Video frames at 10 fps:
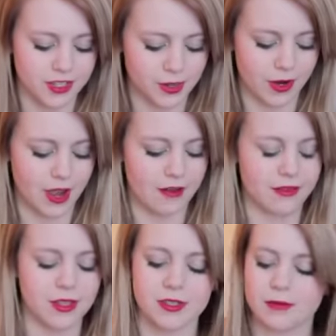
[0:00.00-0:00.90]
So I have
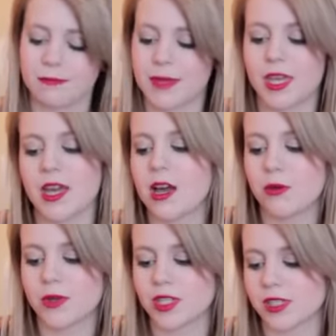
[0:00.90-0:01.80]
this
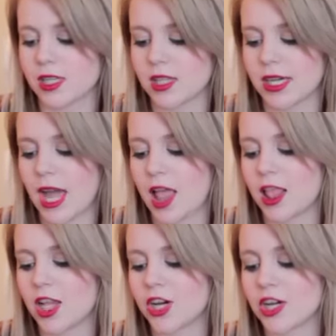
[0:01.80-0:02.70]
Mio, which is in the
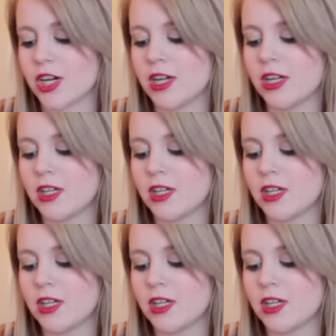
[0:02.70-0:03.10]
color,